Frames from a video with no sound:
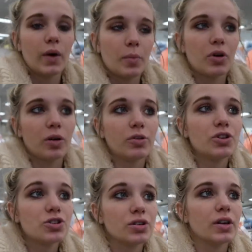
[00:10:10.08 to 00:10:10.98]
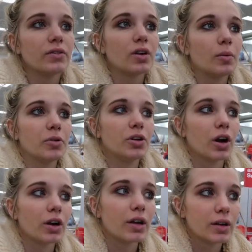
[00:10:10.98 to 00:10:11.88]
I probably shouldn't have come to
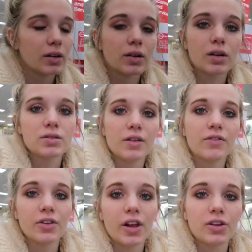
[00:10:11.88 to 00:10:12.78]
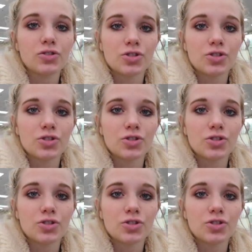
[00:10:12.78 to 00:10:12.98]
Target because I feel like